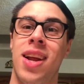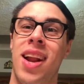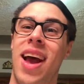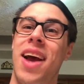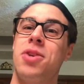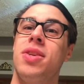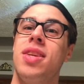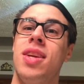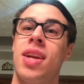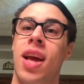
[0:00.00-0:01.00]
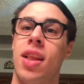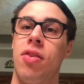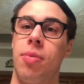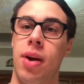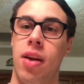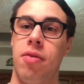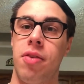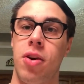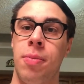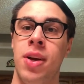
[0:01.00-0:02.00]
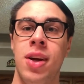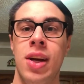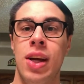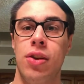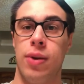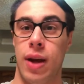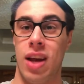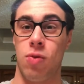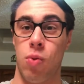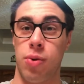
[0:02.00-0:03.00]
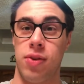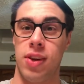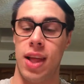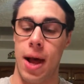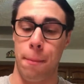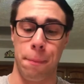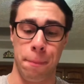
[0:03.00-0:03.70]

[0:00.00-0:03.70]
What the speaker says: and I actually didn't get this one on film, so you guys won't see that.